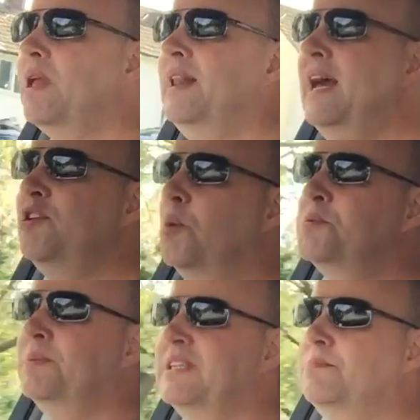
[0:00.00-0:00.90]
Now, the
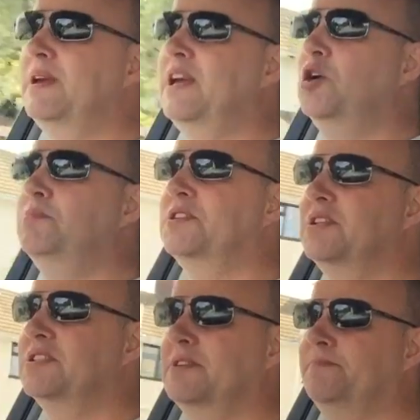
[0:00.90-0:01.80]
optimist in me hopes
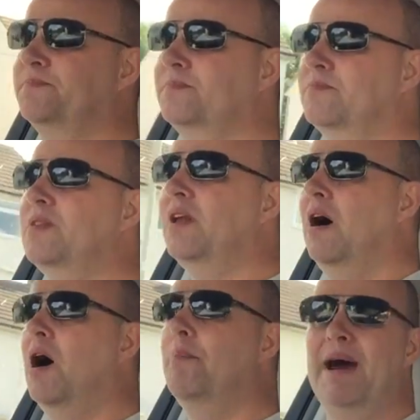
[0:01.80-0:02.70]
that
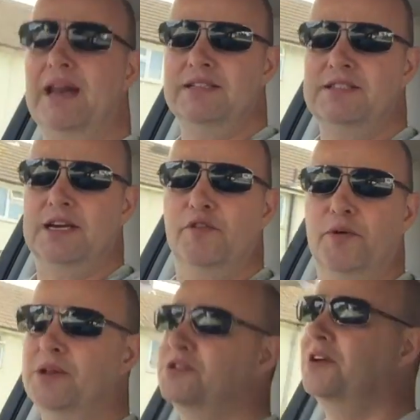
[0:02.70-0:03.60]
our balanced
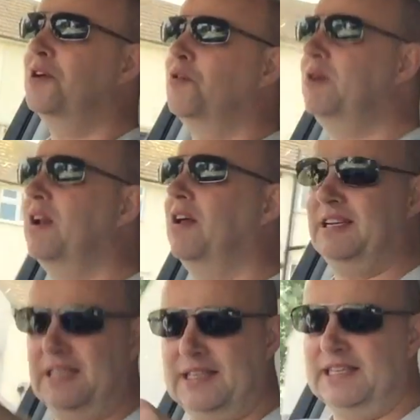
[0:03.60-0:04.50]
government
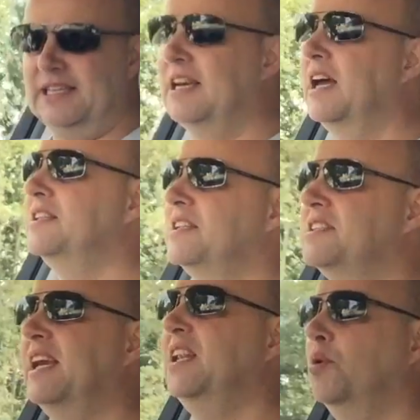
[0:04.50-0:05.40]
realises this is
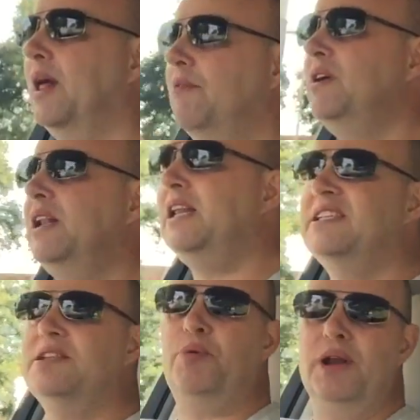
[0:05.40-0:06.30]
unsustainable and really
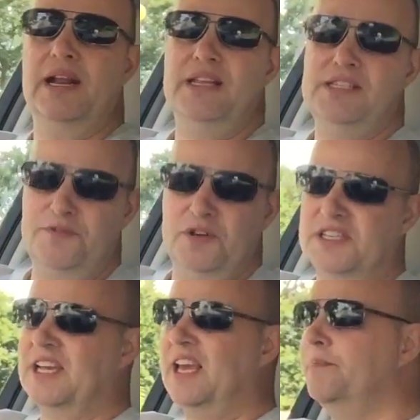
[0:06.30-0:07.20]
needs to bring in a different
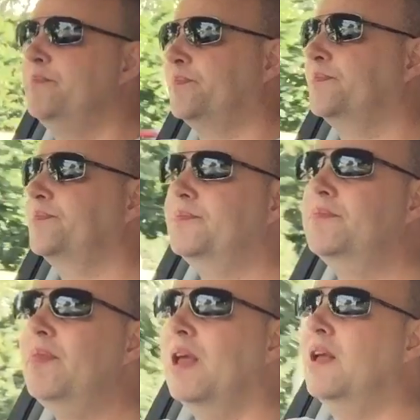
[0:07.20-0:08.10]

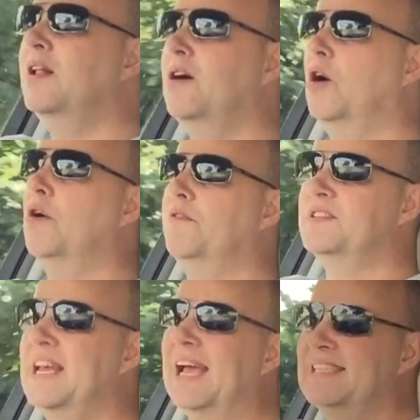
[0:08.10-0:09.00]
scheme of
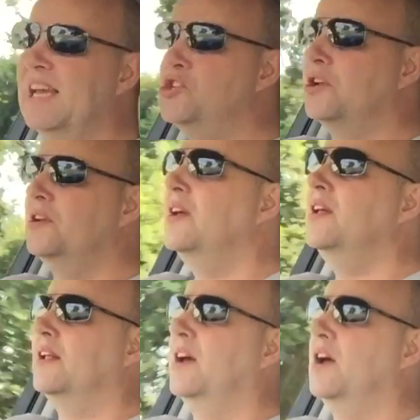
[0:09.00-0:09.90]
taxation
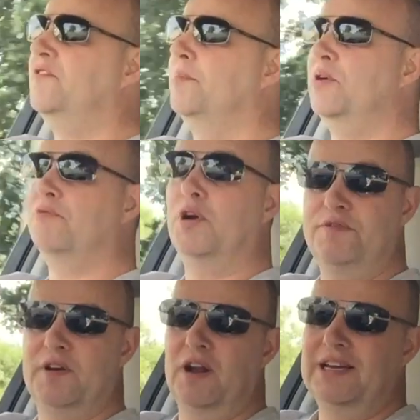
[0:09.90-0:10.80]
for both road
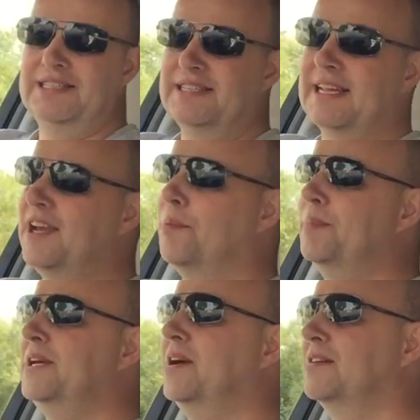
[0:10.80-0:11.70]
fund licence and
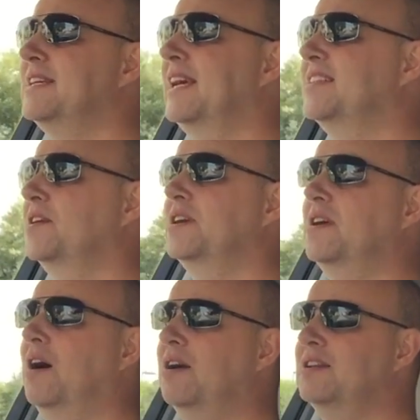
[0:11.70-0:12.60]
company car tax, so that
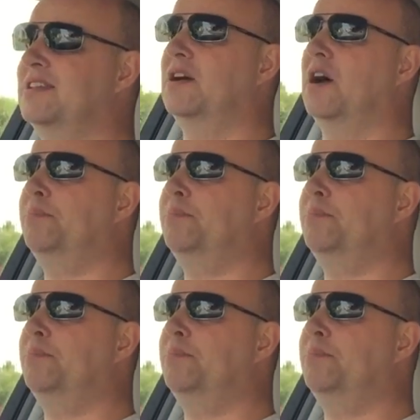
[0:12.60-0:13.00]
cars that are